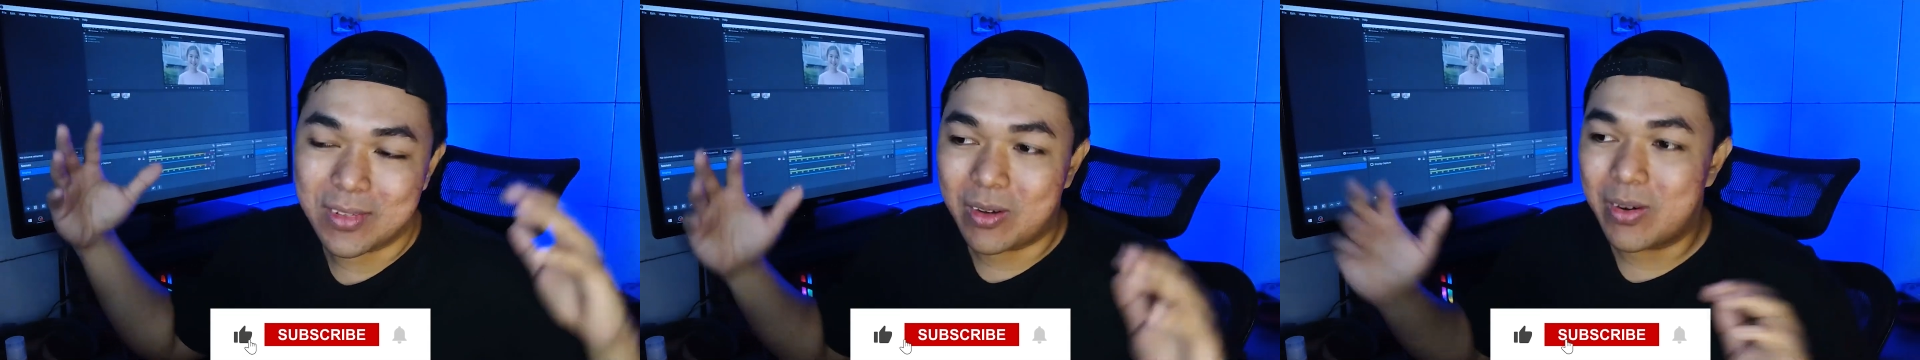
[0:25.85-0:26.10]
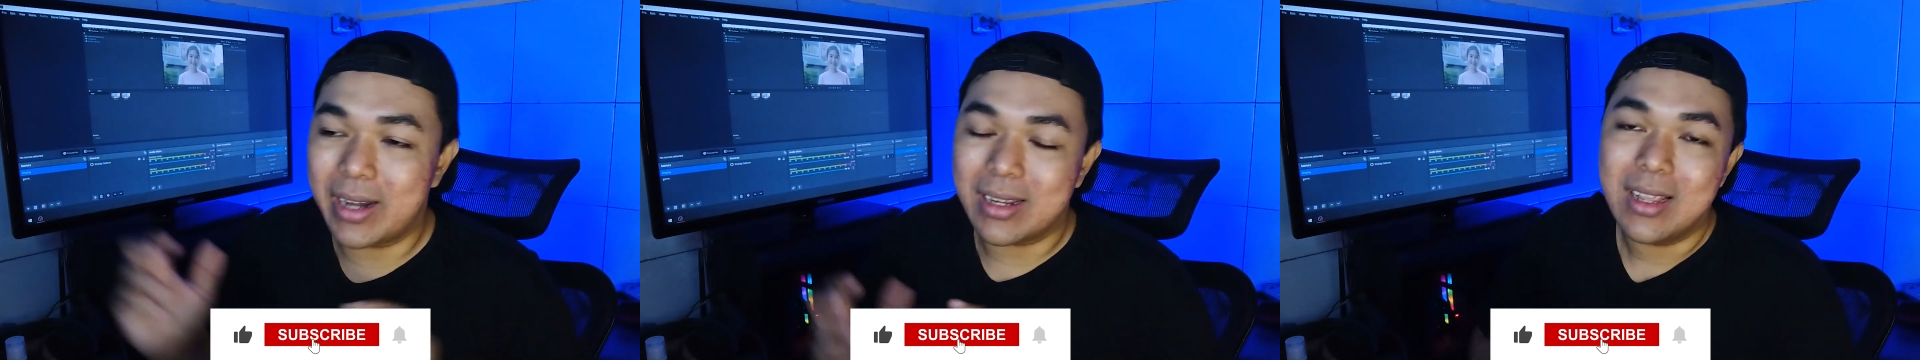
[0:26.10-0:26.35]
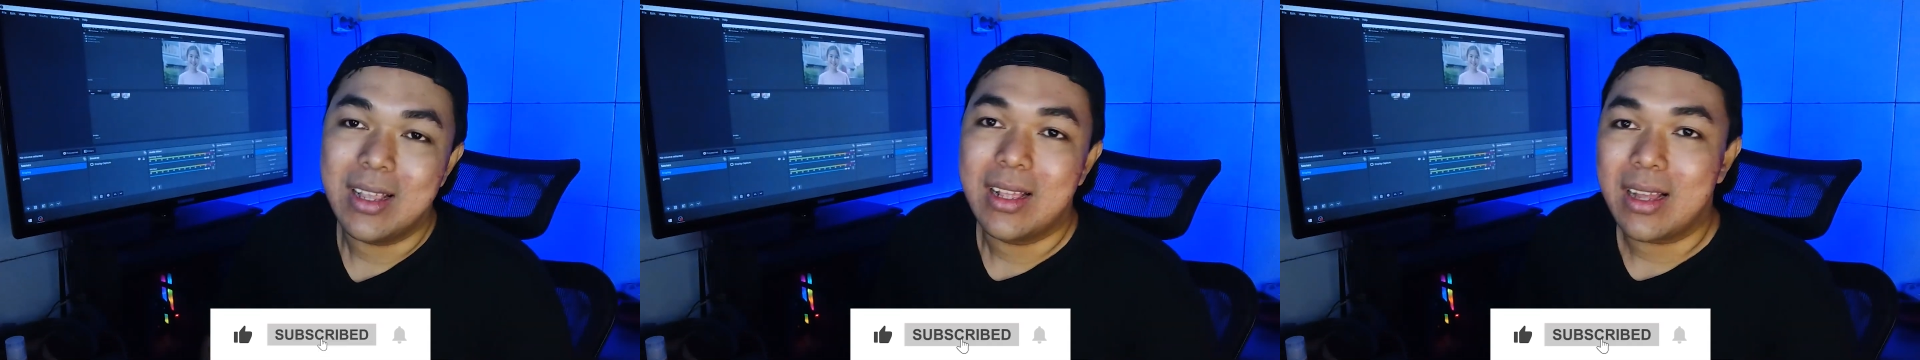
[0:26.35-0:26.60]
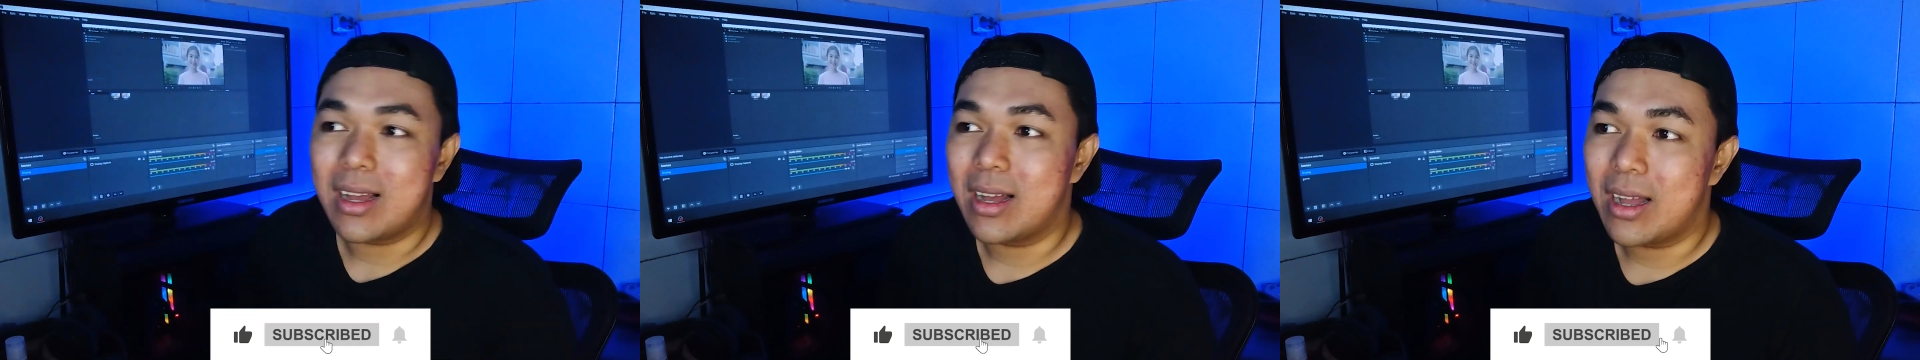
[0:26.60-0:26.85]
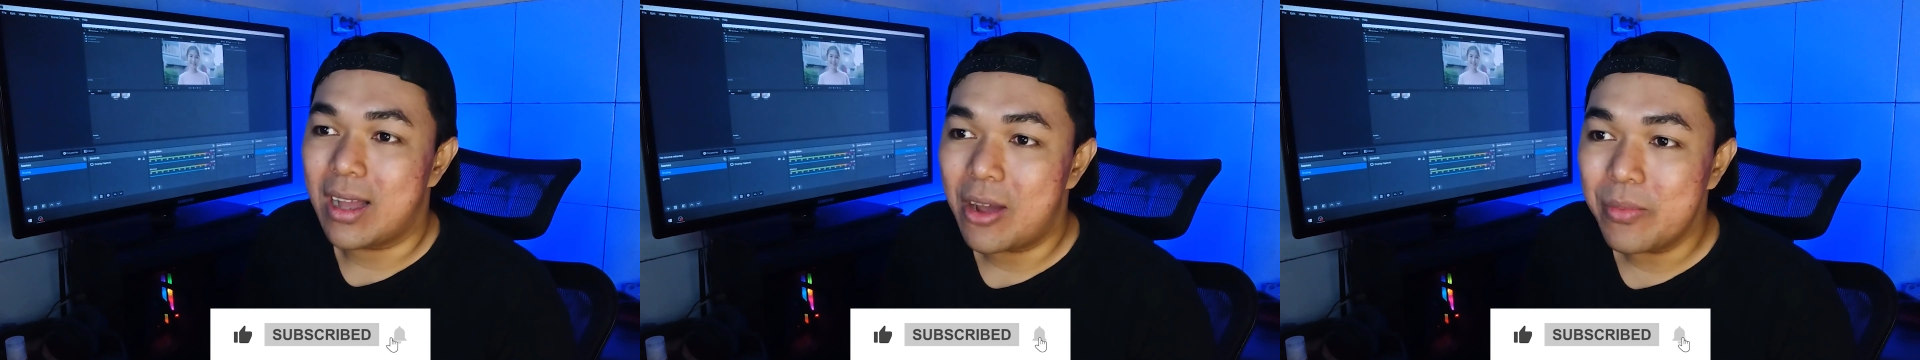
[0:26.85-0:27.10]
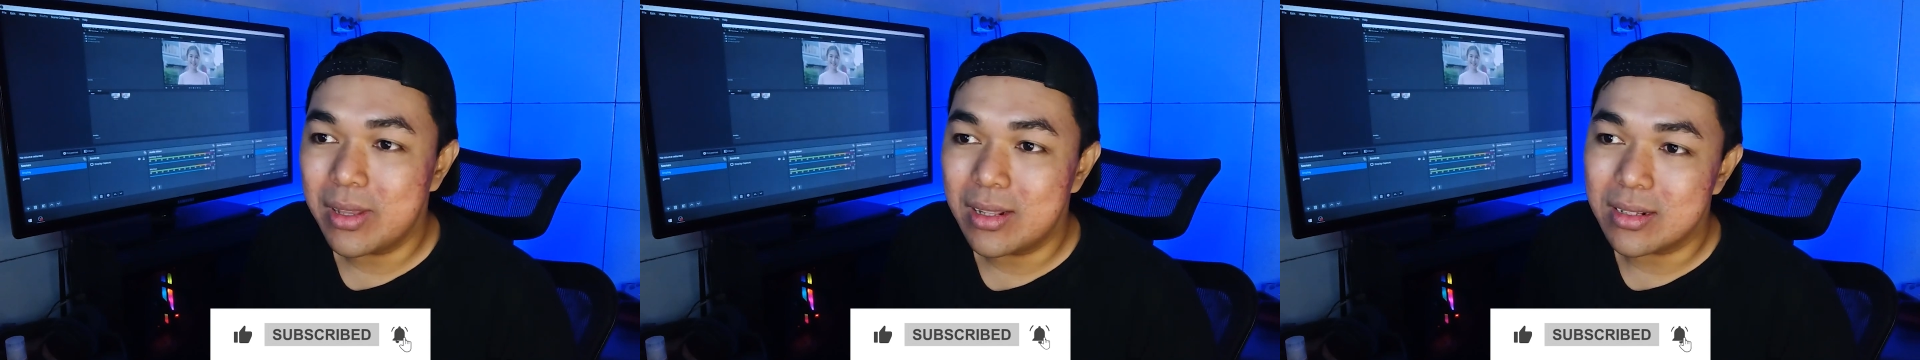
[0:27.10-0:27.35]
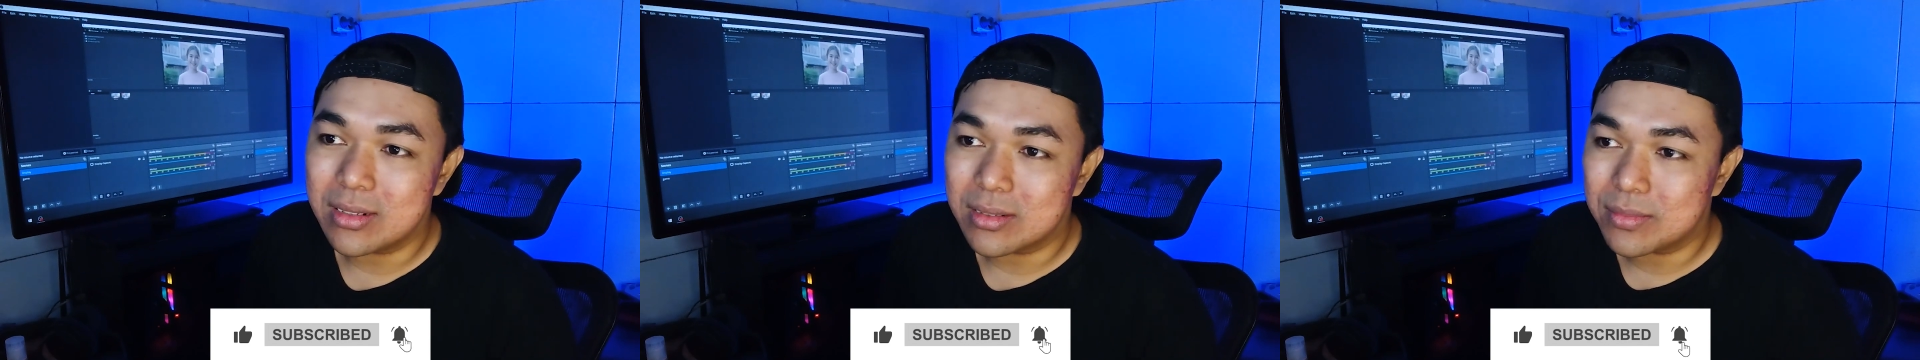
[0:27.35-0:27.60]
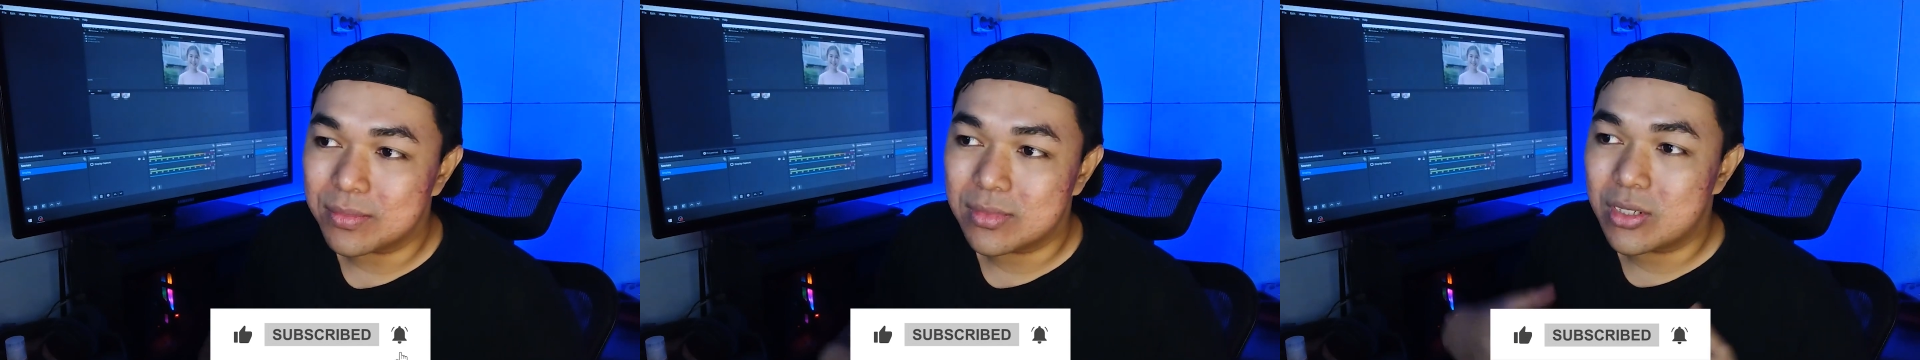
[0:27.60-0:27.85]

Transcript: Alright, I will